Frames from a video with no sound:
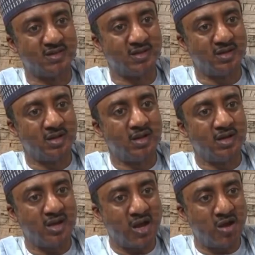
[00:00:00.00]
Mm.
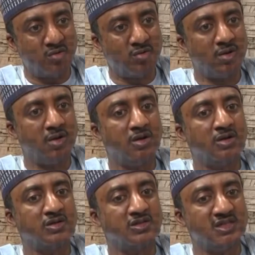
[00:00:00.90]
Now,
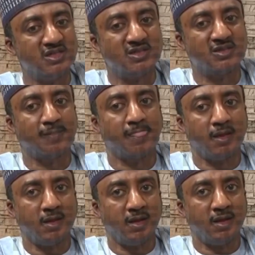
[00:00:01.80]
since
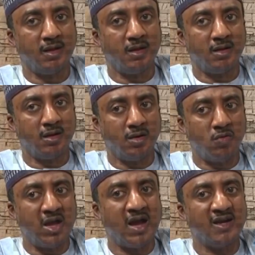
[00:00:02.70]

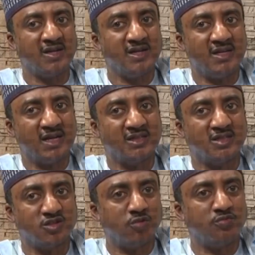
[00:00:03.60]
we agree that
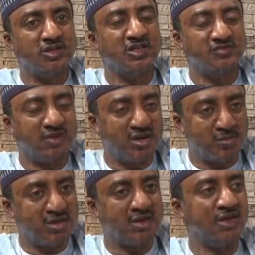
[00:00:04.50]
something is
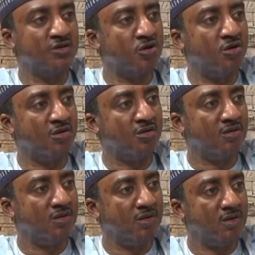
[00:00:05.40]
fundamentally wrong,
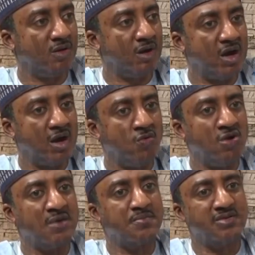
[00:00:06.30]
and we
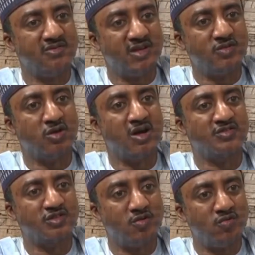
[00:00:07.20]
are privileged to have
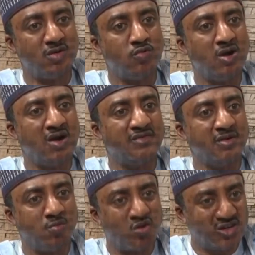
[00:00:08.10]
someone who have
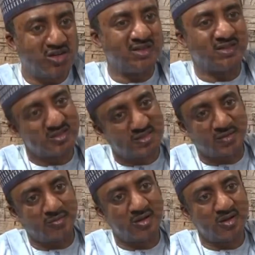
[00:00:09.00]
remodeled the system